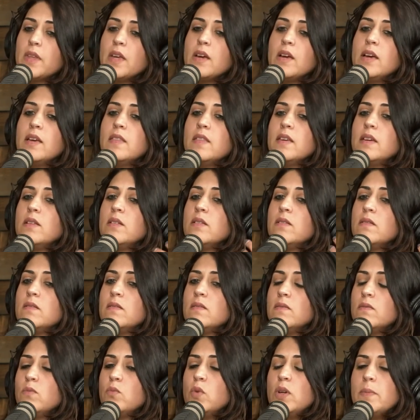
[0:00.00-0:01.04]
And then
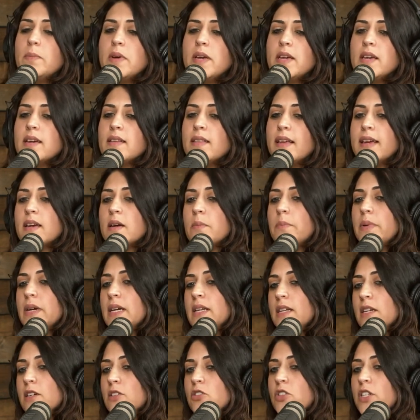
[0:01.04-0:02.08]
we may get like a
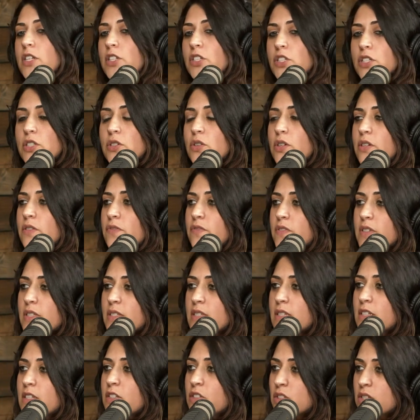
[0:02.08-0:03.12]
pediatrician or a
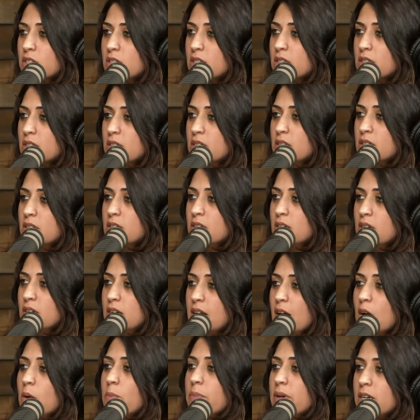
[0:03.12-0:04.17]
physician, an
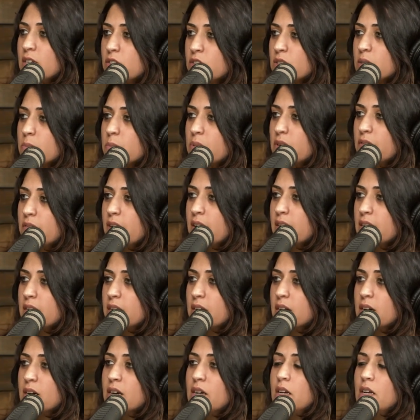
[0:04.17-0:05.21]
outpatient
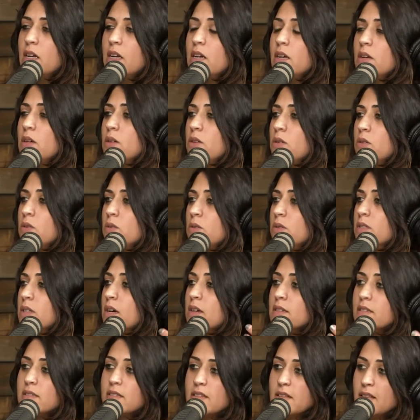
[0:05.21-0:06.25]
provider who
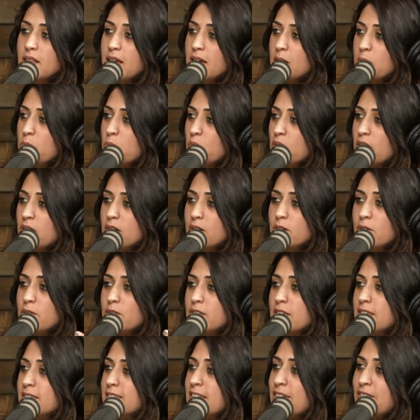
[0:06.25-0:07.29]
does the lab work, who
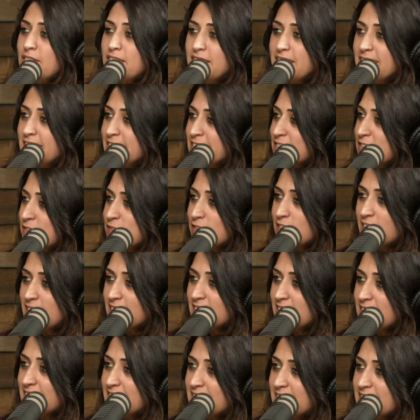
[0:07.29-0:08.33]
says everything's
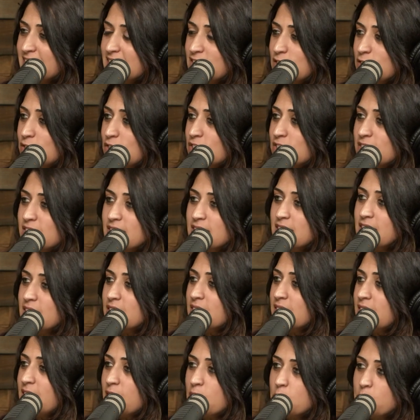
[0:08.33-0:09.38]
fine, you just need a
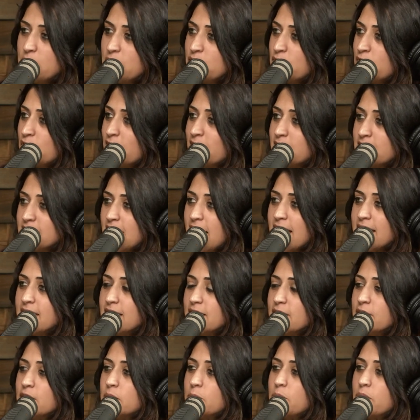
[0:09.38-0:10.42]
therapy for anxiety
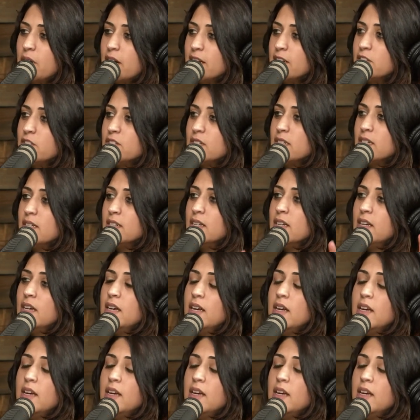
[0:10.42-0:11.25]
or depression.